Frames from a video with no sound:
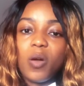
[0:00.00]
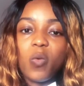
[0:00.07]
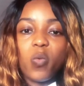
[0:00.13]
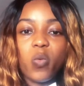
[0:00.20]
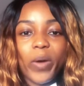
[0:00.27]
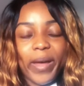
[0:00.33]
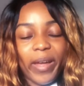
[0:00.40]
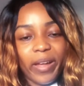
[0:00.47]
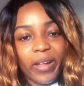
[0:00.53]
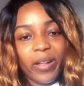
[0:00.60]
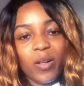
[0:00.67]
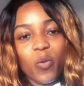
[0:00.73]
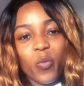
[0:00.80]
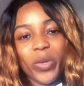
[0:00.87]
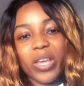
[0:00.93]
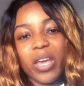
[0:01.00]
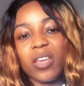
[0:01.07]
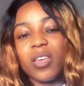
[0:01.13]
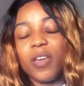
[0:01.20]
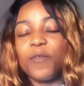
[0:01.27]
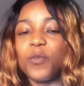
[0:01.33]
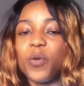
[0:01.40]
well, we can
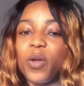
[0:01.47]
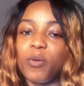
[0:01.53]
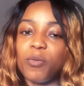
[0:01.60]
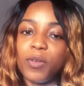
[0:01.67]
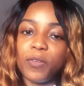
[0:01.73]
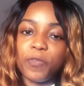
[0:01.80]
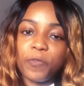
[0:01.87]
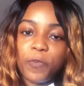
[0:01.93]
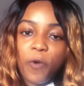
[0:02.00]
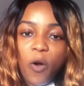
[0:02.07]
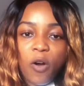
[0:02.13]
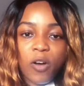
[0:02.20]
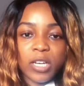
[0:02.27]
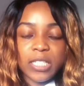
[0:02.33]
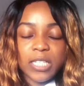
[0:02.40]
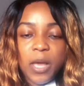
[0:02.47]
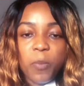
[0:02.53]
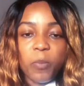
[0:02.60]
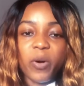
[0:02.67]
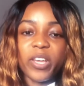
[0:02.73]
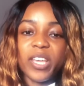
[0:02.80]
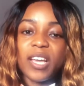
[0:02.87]
give you a refund,
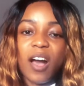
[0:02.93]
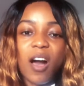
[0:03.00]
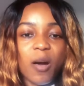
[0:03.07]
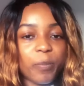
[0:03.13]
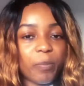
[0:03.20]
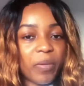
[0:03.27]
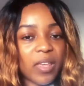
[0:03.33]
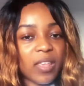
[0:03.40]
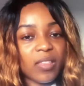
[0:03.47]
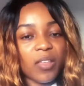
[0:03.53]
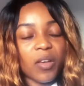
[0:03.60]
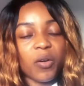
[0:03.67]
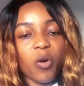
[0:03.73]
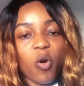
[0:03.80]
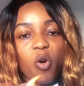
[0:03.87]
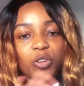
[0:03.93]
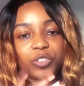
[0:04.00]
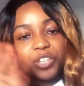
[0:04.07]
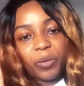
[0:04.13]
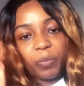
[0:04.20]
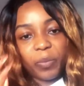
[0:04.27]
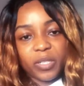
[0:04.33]
but it can't be the
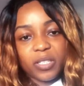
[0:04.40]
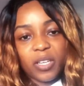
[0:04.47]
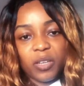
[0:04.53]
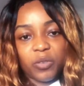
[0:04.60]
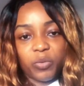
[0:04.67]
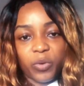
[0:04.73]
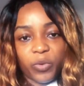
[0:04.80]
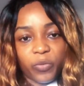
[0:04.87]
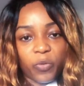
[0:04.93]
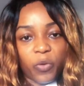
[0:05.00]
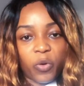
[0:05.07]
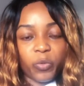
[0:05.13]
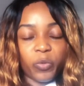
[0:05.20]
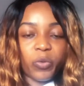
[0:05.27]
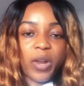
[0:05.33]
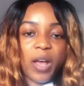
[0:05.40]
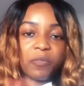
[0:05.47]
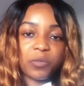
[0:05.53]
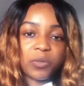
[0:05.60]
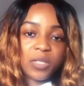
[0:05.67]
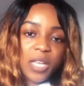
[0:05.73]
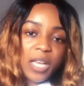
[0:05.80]
100% refund. We would have
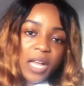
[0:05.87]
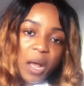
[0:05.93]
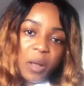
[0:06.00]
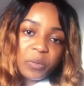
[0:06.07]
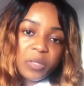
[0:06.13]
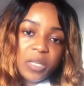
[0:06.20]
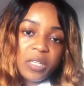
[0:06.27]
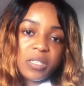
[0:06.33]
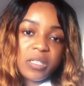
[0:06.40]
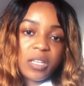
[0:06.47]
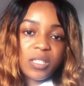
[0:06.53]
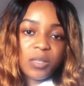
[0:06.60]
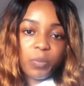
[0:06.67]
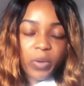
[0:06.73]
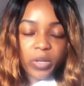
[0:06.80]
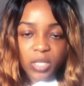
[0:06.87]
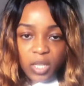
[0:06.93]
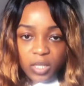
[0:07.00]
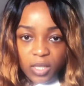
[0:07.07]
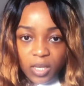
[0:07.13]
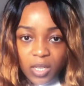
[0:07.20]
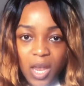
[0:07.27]
to take out a certain
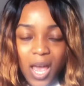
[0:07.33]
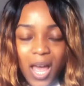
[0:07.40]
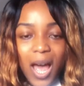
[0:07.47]
percentage.